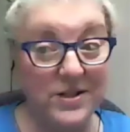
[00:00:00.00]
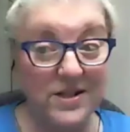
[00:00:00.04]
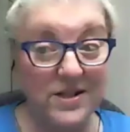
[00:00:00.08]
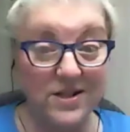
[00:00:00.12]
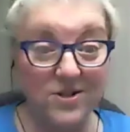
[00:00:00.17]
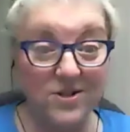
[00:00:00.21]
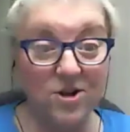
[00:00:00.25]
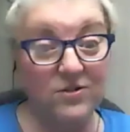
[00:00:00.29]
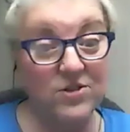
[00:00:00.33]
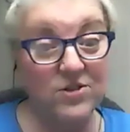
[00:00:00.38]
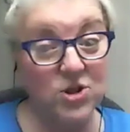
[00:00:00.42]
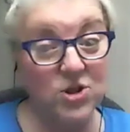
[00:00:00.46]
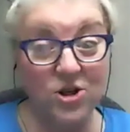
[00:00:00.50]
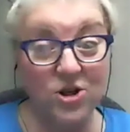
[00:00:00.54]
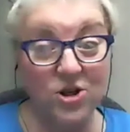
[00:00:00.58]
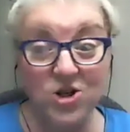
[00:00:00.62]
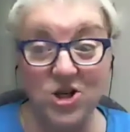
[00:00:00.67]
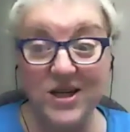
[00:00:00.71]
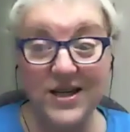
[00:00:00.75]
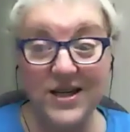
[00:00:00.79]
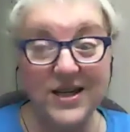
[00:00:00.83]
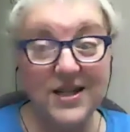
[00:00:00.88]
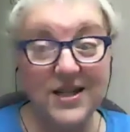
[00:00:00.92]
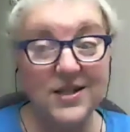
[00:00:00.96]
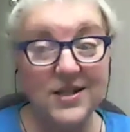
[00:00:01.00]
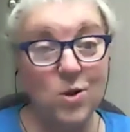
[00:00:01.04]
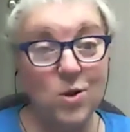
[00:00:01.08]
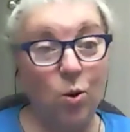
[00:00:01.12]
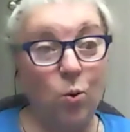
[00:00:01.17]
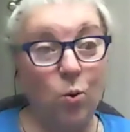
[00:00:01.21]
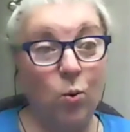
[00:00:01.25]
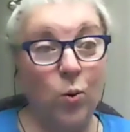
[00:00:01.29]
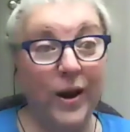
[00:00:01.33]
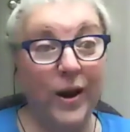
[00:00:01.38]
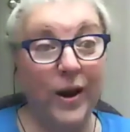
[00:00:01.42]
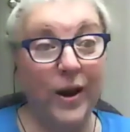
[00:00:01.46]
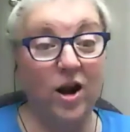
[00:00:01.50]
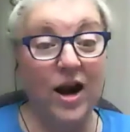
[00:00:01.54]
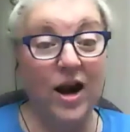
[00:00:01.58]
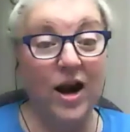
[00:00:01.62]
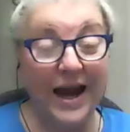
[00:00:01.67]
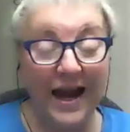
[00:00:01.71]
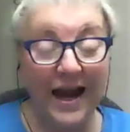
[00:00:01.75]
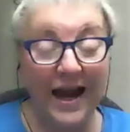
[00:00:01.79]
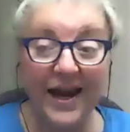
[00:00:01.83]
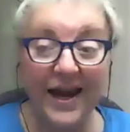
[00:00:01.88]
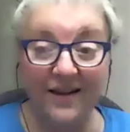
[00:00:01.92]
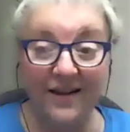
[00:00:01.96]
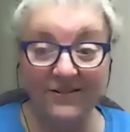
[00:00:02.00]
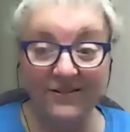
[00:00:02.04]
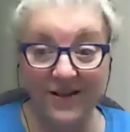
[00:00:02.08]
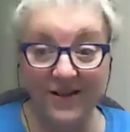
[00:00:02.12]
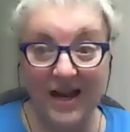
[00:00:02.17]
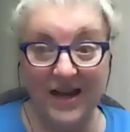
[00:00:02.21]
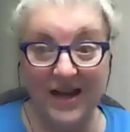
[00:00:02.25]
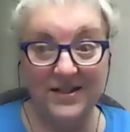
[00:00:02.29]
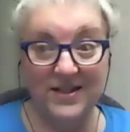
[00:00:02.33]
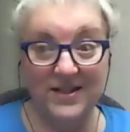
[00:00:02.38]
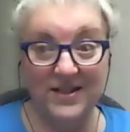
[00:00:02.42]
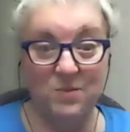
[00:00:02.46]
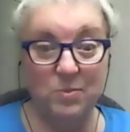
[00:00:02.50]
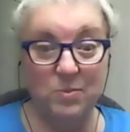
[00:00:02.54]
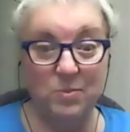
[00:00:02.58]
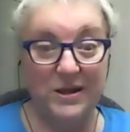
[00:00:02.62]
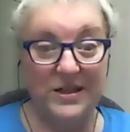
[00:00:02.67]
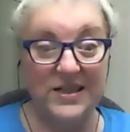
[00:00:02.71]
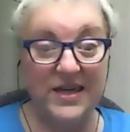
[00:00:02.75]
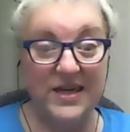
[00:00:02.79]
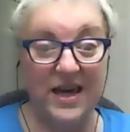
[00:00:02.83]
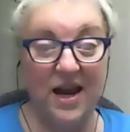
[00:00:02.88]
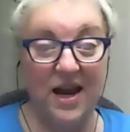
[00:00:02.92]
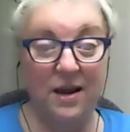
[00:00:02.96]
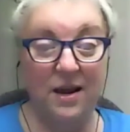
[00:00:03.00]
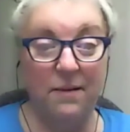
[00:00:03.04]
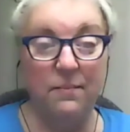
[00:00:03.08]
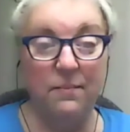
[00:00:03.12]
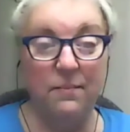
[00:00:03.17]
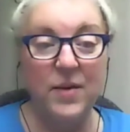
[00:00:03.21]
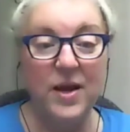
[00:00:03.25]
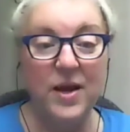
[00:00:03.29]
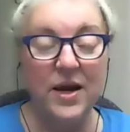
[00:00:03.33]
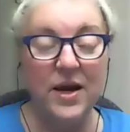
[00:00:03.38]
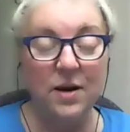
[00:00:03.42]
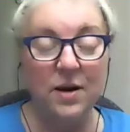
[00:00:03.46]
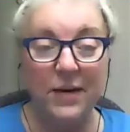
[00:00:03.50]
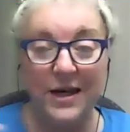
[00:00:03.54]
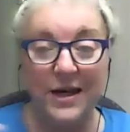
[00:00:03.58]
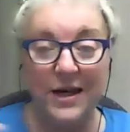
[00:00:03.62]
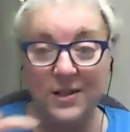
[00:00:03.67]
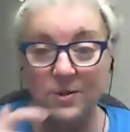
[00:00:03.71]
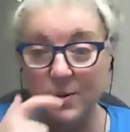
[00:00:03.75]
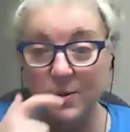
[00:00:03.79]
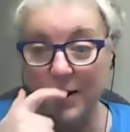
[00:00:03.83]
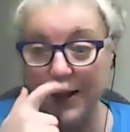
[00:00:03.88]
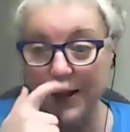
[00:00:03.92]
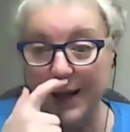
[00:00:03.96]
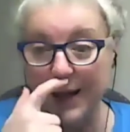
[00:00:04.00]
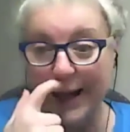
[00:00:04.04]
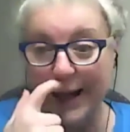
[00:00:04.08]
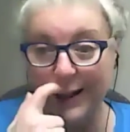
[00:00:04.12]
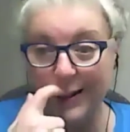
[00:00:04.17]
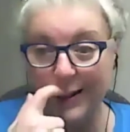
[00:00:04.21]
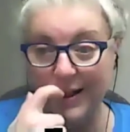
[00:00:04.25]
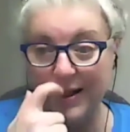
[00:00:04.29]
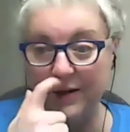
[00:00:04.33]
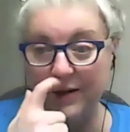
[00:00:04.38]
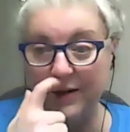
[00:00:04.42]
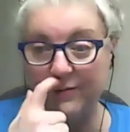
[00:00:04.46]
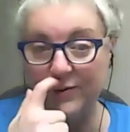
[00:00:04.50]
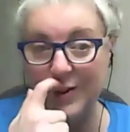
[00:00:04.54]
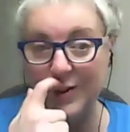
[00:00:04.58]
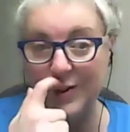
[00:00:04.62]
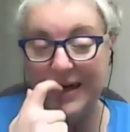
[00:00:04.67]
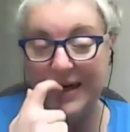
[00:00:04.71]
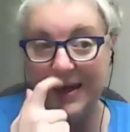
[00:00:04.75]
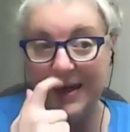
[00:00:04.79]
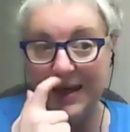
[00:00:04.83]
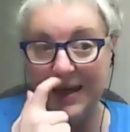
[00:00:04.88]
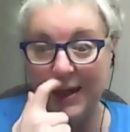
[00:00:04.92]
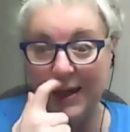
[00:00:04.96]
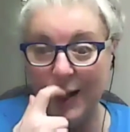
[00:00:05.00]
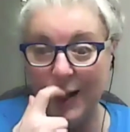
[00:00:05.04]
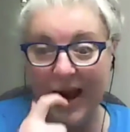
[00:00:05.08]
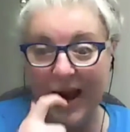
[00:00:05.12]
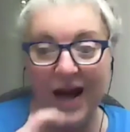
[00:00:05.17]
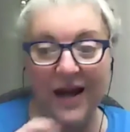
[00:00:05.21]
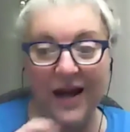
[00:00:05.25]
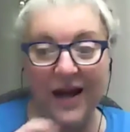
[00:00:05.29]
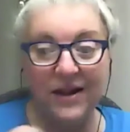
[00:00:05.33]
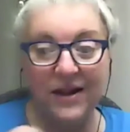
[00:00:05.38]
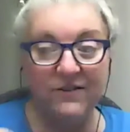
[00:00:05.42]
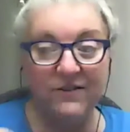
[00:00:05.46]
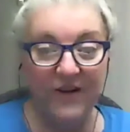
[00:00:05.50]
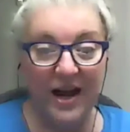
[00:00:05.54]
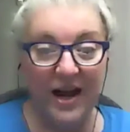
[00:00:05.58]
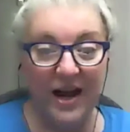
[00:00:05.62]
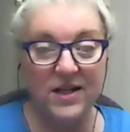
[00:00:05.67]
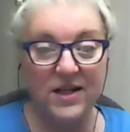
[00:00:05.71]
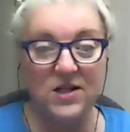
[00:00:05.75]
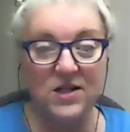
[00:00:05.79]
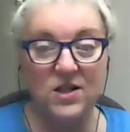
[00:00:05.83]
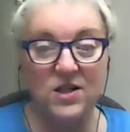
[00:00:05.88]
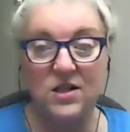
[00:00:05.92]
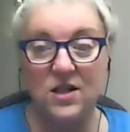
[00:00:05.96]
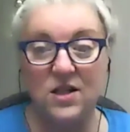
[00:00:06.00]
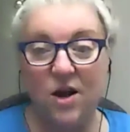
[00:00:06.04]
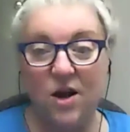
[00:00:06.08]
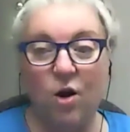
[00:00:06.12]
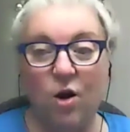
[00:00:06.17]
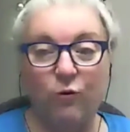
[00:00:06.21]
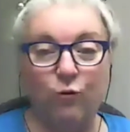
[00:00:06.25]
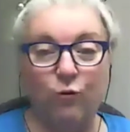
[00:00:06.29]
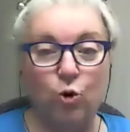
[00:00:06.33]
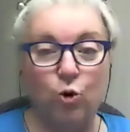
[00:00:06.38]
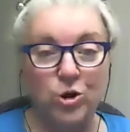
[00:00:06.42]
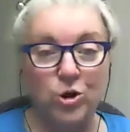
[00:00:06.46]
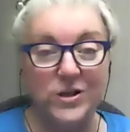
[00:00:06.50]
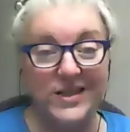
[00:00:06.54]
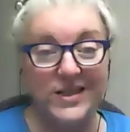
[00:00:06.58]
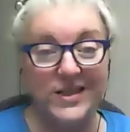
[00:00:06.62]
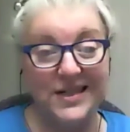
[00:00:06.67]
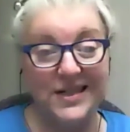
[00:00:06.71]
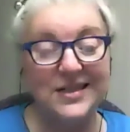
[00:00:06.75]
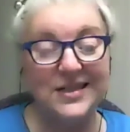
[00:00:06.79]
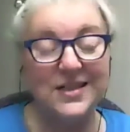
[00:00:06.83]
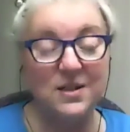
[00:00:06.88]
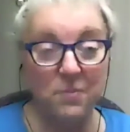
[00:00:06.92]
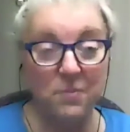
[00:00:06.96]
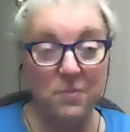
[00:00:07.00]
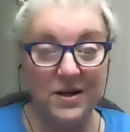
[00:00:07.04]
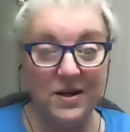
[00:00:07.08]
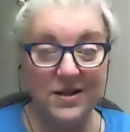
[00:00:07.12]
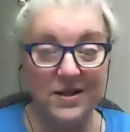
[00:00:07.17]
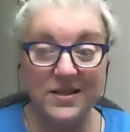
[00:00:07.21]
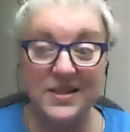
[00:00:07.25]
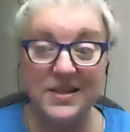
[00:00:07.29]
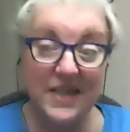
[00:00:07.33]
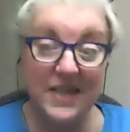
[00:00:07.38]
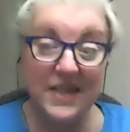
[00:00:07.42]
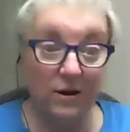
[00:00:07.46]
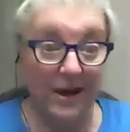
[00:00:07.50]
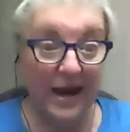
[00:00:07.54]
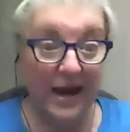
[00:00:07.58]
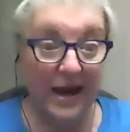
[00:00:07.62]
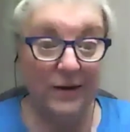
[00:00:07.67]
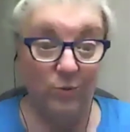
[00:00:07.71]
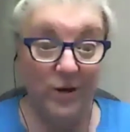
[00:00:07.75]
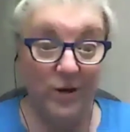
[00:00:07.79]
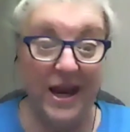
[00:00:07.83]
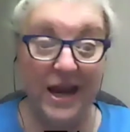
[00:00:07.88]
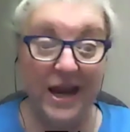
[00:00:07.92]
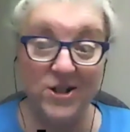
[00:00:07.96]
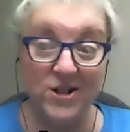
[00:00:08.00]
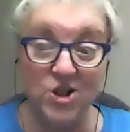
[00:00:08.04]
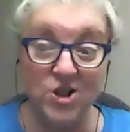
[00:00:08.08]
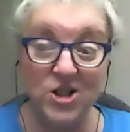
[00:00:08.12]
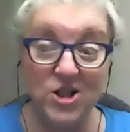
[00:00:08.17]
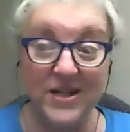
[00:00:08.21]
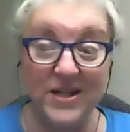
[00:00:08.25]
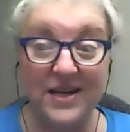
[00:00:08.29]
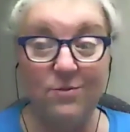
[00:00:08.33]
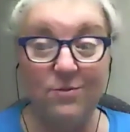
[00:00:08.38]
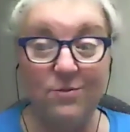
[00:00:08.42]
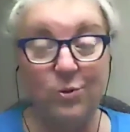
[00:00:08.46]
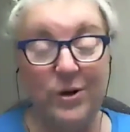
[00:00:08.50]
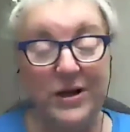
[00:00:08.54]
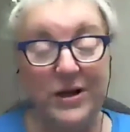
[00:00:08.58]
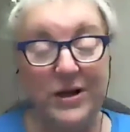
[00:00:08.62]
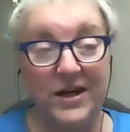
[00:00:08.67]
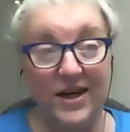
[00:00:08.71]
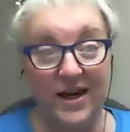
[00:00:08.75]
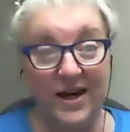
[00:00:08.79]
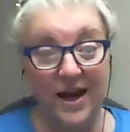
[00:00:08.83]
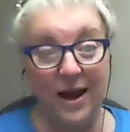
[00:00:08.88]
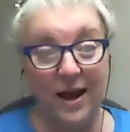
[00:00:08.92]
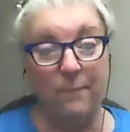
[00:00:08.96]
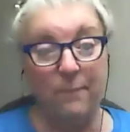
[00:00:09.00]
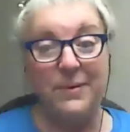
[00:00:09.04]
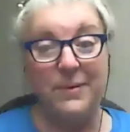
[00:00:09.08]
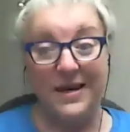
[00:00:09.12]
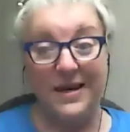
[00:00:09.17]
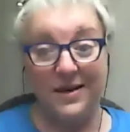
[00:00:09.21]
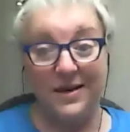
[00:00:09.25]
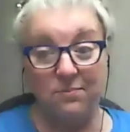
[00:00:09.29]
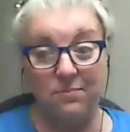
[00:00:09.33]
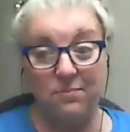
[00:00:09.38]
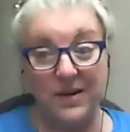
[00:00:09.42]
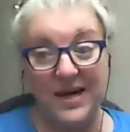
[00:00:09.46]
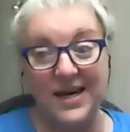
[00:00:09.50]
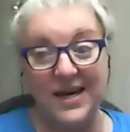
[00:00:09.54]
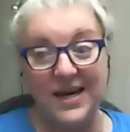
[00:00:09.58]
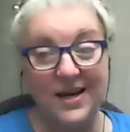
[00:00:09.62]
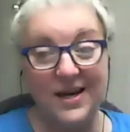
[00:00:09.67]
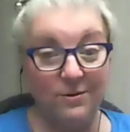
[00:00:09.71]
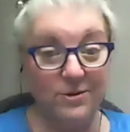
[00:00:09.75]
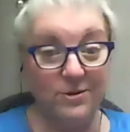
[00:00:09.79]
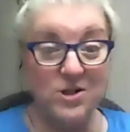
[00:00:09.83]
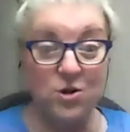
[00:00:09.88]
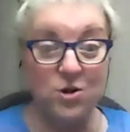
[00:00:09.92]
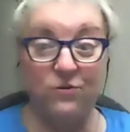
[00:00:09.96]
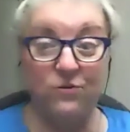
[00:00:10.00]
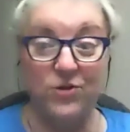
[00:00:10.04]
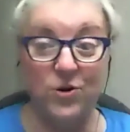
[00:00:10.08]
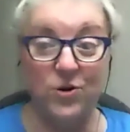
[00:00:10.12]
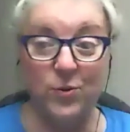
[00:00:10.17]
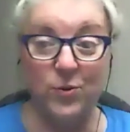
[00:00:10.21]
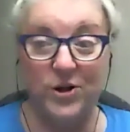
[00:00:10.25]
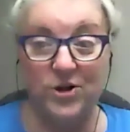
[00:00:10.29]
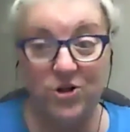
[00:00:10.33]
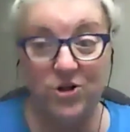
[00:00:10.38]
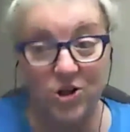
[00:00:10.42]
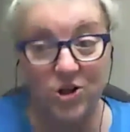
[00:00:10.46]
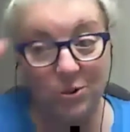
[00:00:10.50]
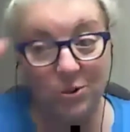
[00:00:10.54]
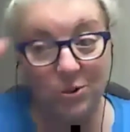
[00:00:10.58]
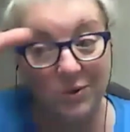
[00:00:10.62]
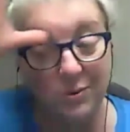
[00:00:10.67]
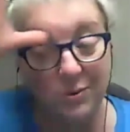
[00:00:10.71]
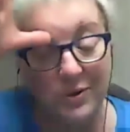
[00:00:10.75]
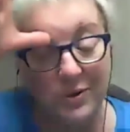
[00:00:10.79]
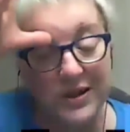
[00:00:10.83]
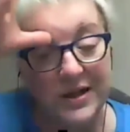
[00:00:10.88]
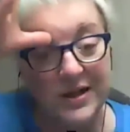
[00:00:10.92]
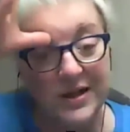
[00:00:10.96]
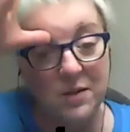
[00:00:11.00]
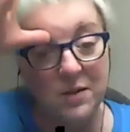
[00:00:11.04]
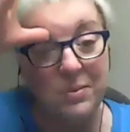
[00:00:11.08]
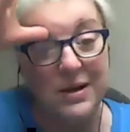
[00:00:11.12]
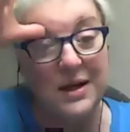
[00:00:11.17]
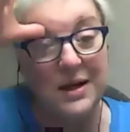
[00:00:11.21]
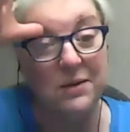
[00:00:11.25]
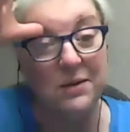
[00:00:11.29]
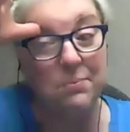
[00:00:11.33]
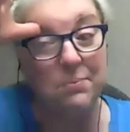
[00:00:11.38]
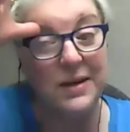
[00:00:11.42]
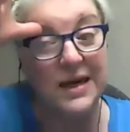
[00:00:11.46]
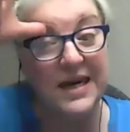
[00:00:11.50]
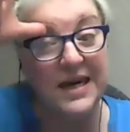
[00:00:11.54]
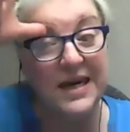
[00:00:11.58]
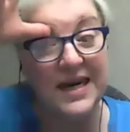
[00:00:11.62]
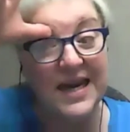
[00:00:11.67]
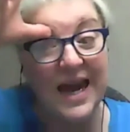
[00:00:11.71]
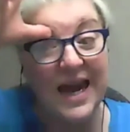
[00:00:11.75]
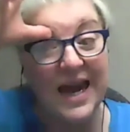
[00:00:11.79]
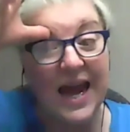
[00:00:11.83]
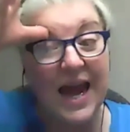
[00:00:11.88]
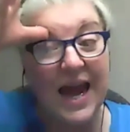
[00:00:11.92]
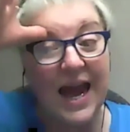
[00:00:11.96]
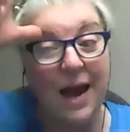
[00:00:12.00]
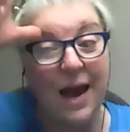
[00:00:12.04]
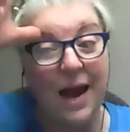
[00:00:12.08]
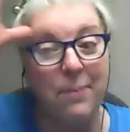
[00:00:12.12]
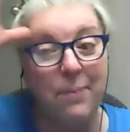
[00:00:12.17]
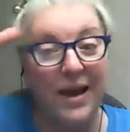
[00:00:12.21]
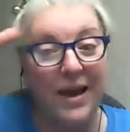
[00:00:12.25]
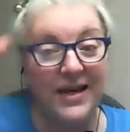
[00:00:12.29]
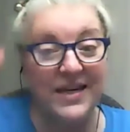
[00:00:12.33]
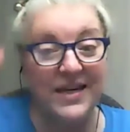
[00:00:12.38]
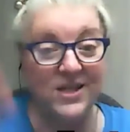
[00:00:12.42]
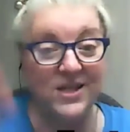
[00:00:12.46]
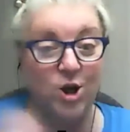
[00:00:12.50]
Nova Scotia is where I have gotten to spend time. My husband and I lived in Halifax for oh, six wow. months and we actually rented a b&b it was over the winter so we rented a b&b at peggy's